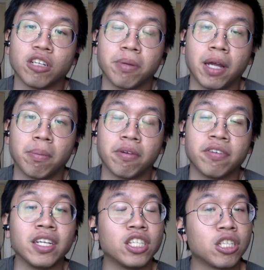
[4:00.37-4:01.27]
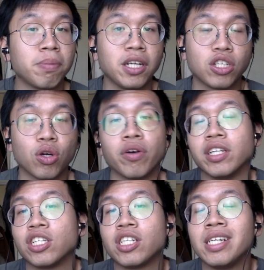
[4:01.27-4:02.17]
of paper for each speech or
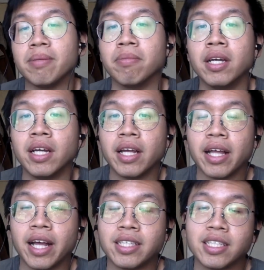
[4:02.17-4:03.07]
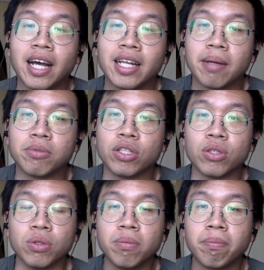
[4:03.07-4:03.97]
each team. It's entirely up to
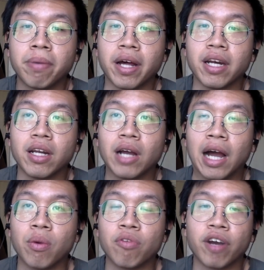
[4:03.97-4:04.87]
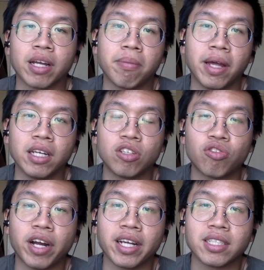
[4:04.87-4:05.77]
you, but I would recommend
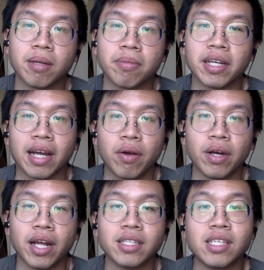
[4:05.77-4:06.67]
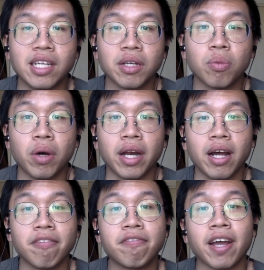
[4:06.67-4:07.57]
trying something out and seeing what
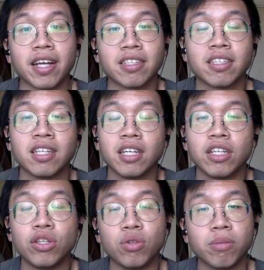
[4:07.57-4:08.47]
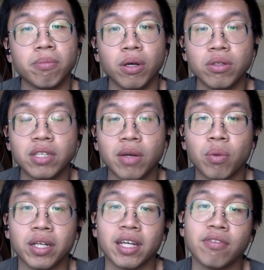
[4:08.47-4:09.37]
affects you the most and
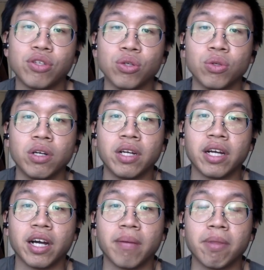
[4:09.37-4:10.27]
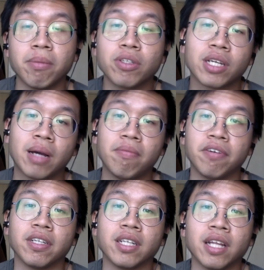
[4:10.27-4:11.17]
what gives you the most
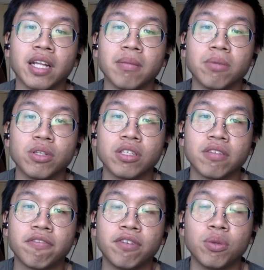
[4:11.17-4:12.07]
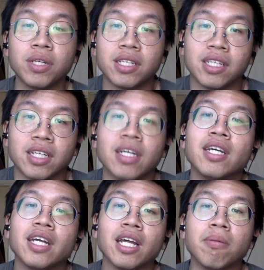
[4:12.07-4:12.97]
comfort and the most fluidity
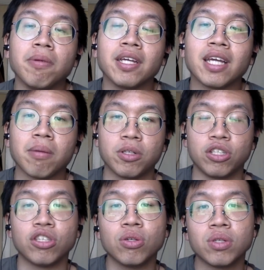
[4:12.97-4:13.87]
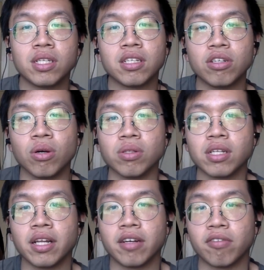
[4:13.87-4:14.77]
in being able to use these notes
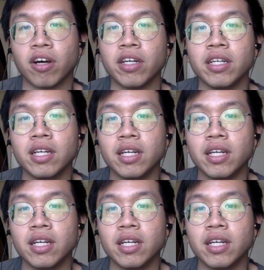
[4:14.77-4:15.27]
later on